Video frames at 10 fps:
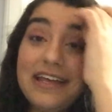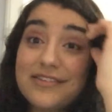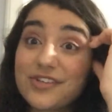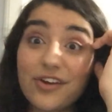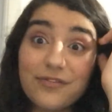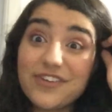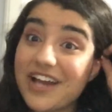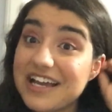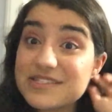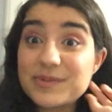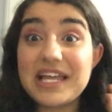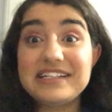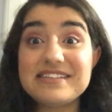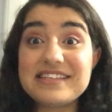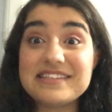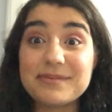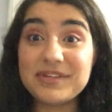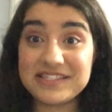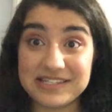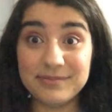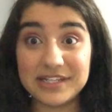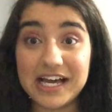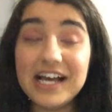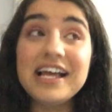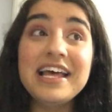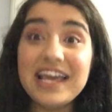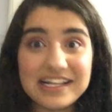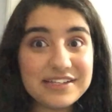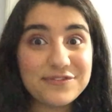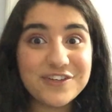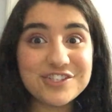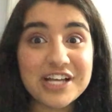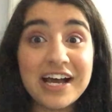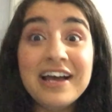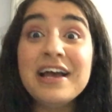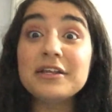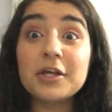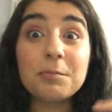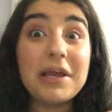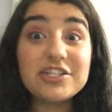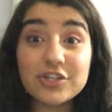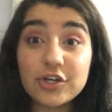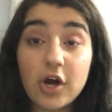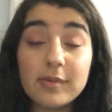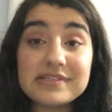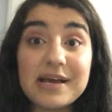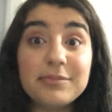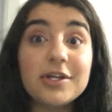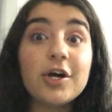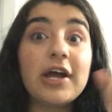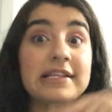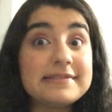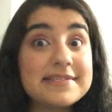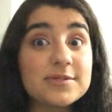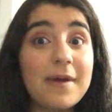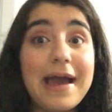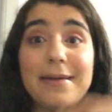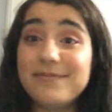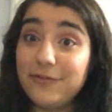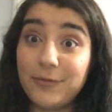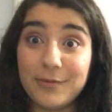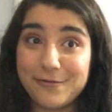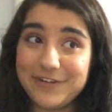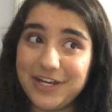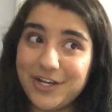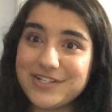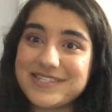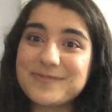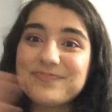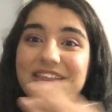And so if you guys would like to see something similar in the future, then make sure to comment down below and subscribe for more videos.